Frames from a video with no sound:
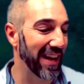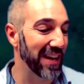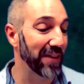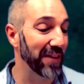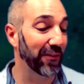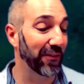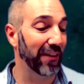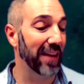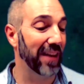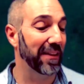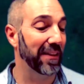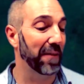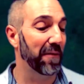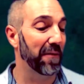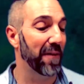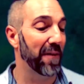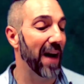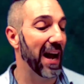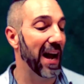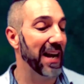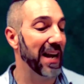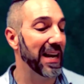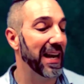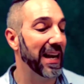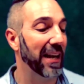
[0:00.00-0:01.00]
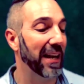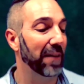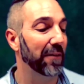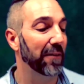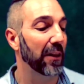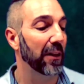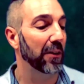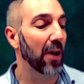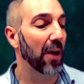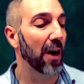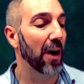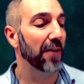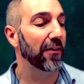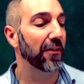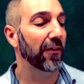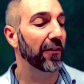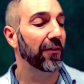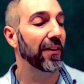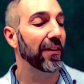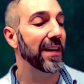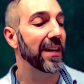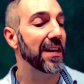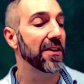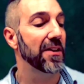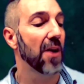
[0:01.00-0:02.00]
He said the finding of the largest
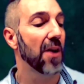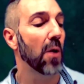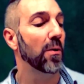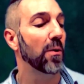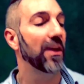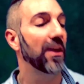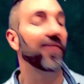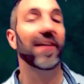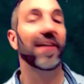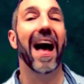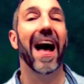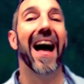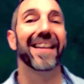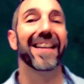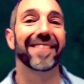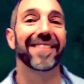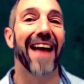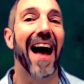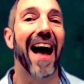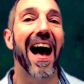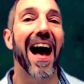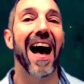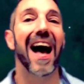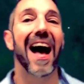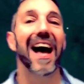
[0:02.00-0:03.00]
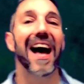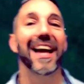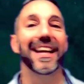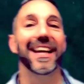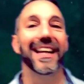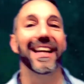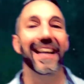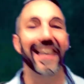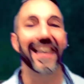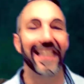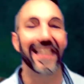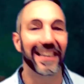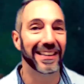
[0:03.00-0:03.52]
city known as Atan,